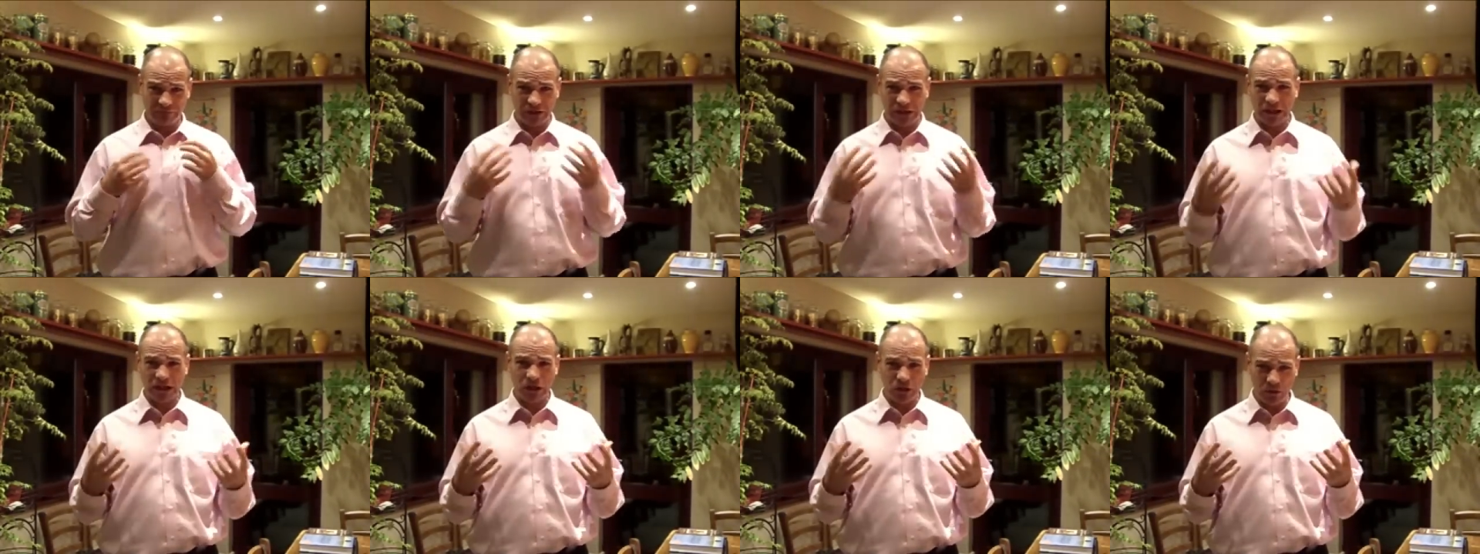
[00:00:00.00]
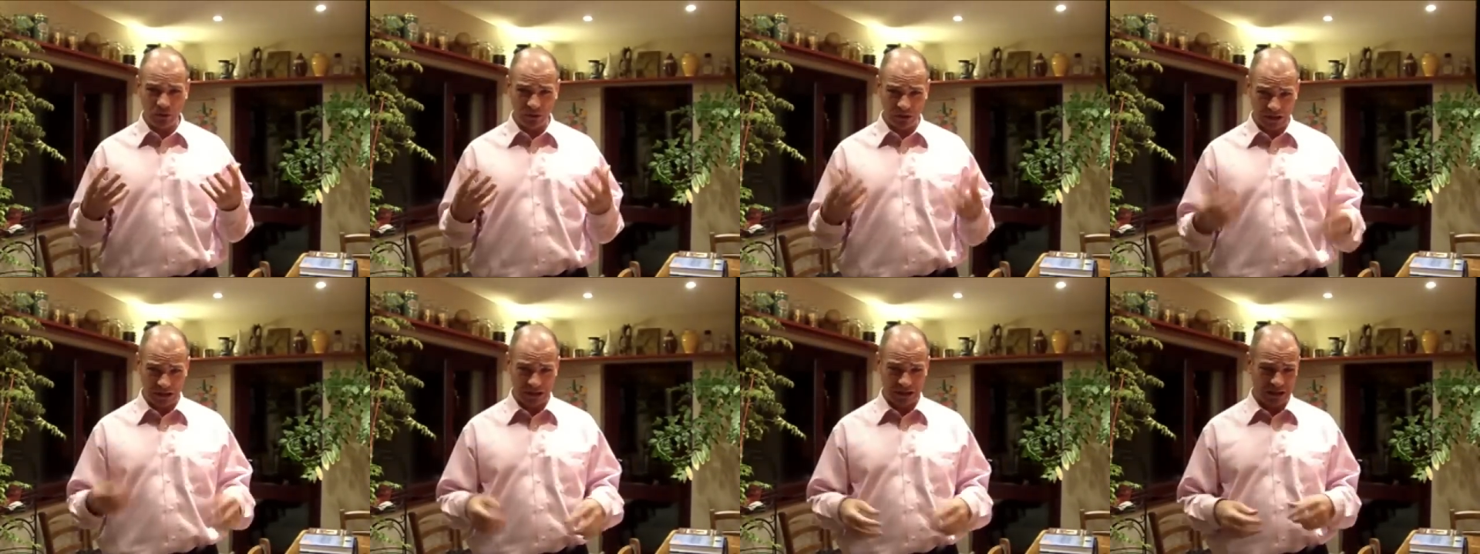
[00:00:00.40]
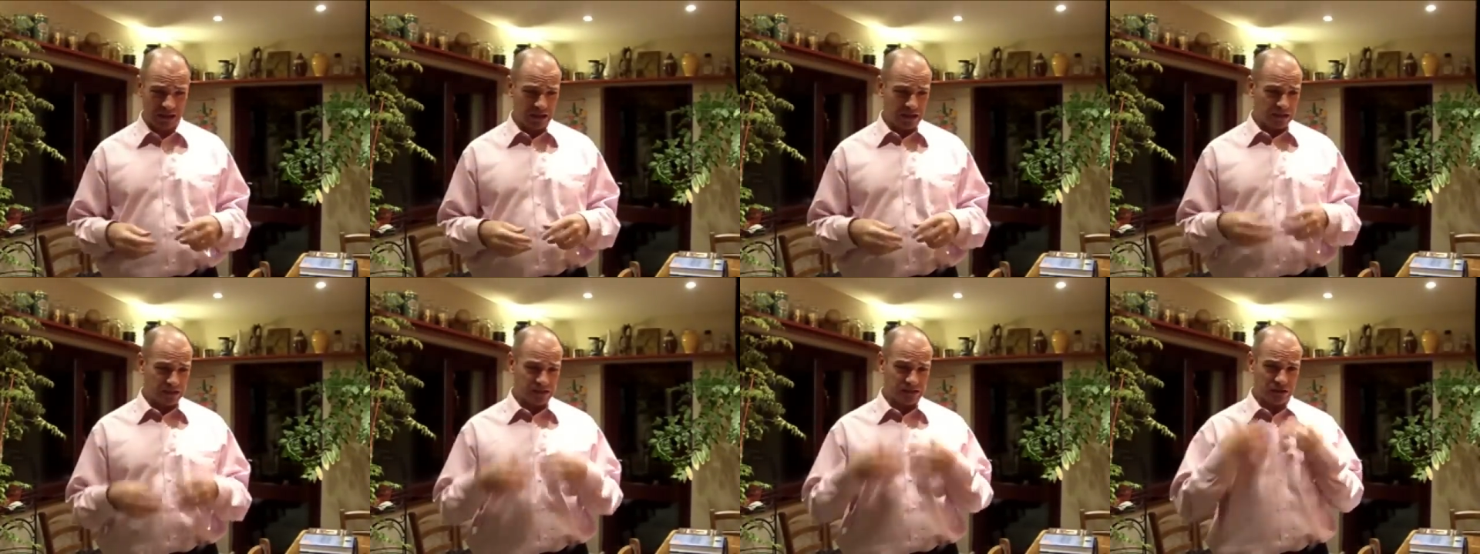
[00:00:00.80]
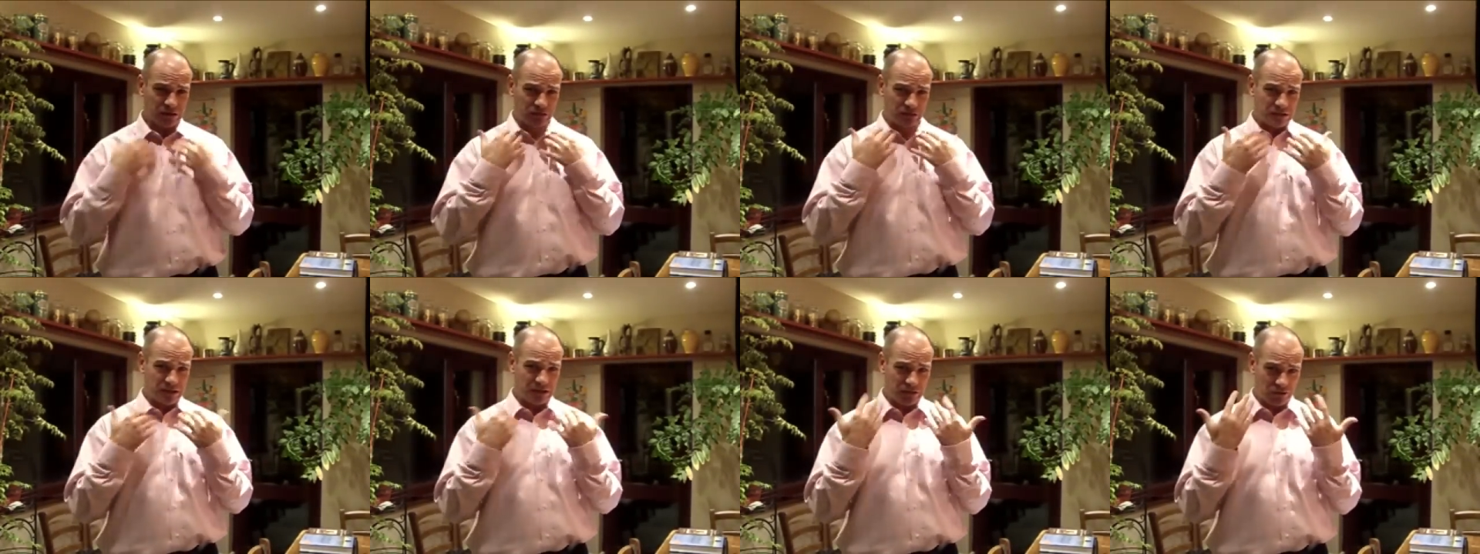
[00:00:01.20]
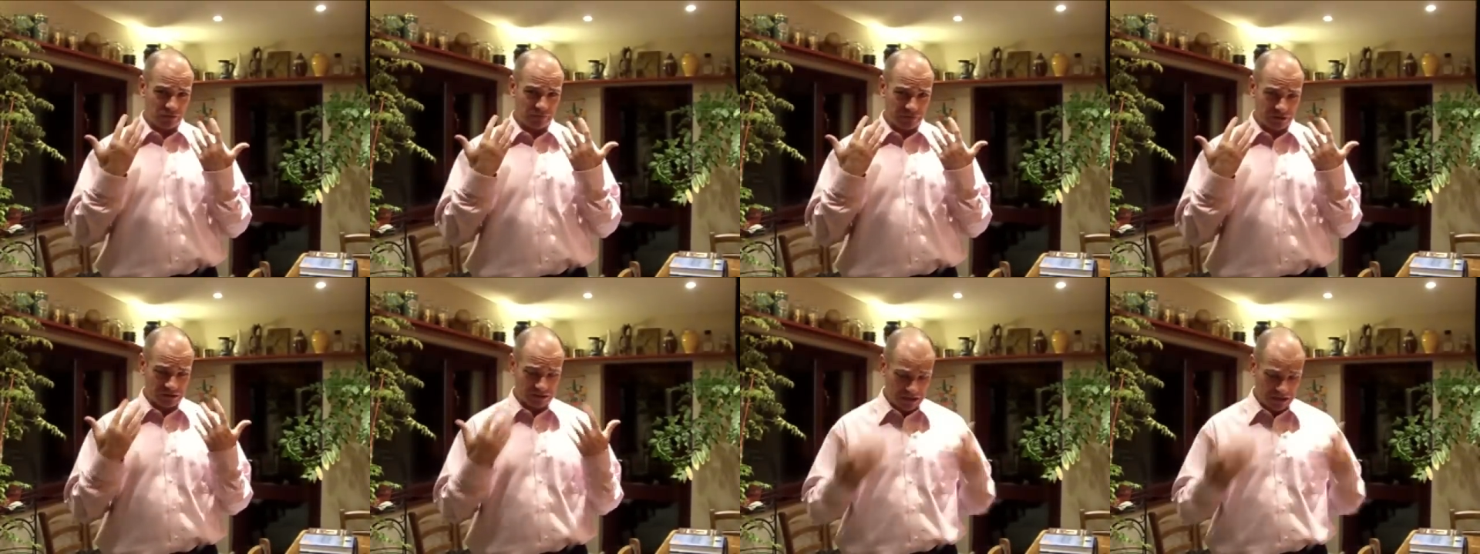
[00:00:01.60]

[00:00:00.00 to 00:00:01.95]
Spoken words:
clothing. So take off your